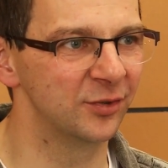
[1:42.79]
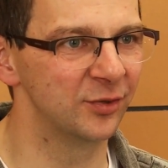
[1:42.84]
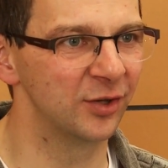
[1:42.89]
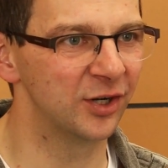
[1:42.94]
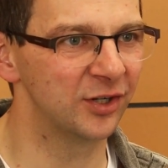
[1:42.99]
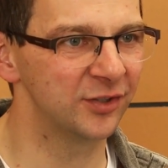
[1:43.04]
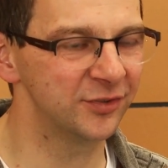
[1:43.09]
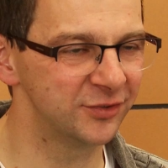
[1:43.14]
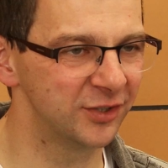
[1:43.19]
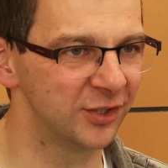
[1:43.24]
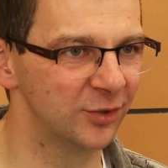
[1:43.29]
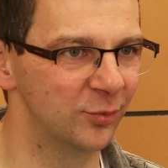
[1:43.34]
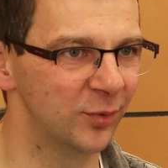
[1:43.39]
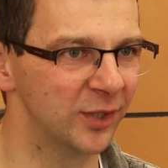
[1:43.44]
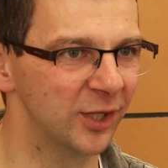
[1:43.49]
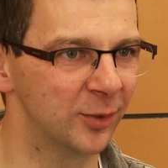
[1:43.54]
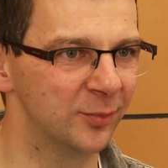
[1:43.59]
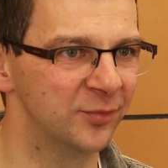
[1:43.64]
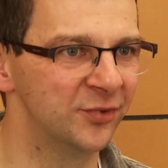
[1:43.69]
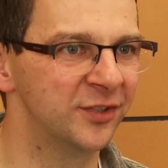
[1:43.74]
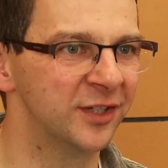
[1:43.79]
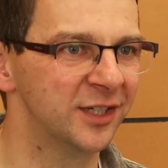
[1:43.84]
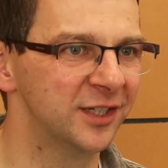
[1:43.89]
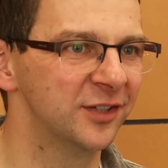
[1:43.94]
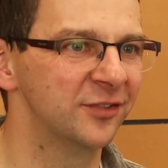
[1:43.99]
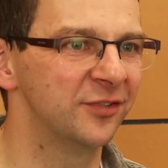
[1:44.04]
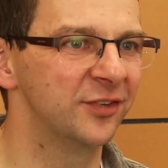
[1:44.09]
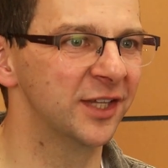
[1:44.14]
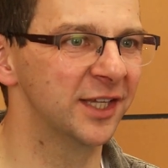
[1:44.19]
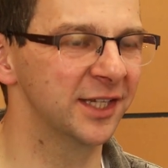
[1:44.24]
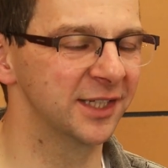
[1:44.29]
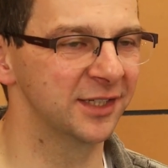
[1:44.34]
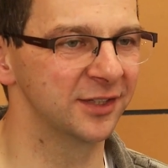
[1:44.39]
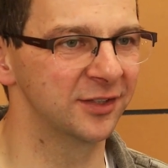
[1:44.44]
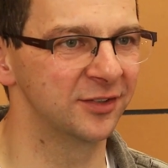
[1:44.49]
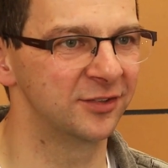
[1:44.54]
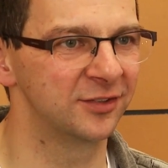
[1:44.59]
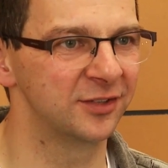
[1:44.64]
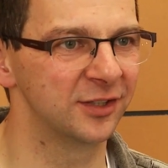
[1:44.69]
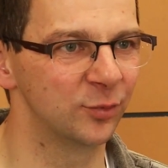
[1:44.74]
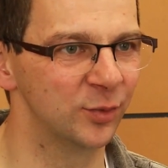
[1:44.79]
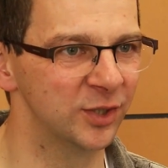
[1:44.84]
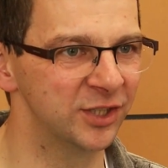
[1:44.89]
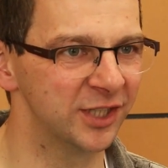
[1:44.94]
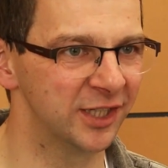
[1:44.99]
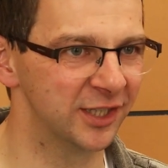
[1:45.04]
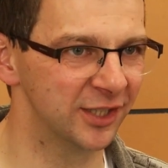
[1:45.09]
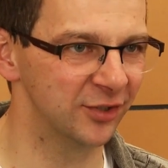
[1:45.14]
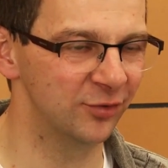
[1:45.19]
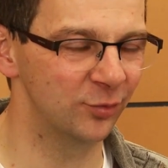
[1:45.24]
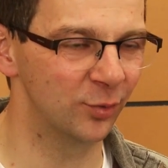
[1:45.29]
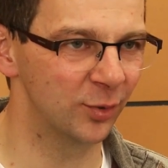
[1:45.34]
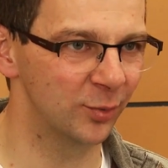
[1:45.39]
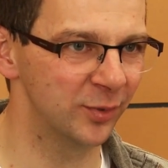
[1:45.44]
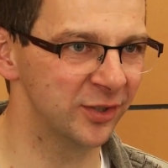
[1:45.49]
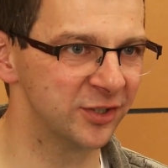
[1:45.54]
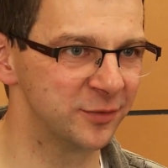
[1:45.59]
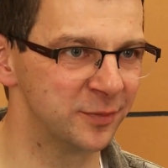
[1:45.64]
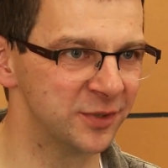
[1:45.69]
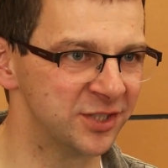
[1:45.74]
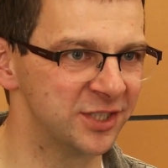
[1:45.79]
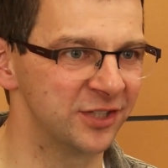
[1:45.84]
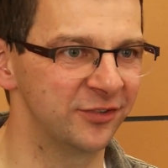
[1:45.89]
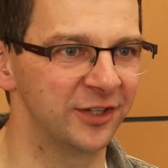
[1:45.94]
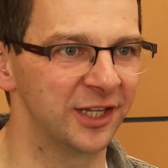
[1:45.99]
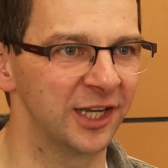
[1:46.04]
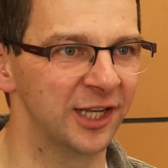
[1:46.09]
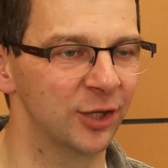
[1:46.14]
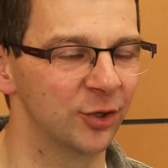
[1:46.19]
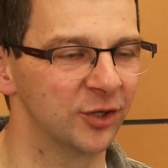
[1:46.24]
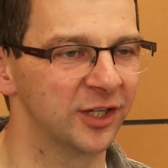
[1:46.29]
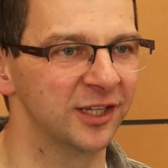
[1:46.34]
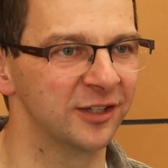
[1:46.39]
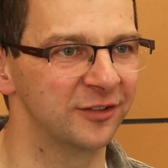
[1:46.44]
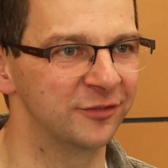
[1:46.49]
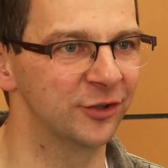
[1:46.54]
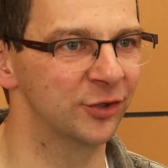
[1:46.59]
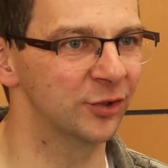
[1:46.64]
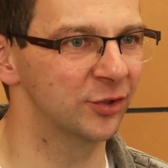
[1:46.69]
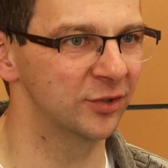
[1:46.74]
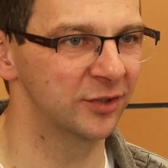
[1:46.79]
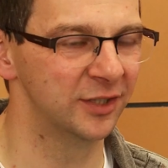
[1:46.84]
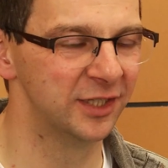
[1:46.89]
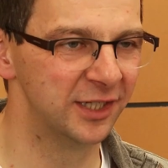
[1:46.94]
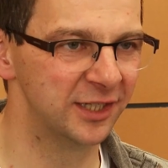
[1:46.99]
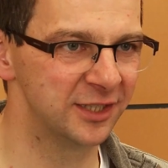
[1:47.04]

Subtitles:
often we observe things which aren't what we're specifically looking for.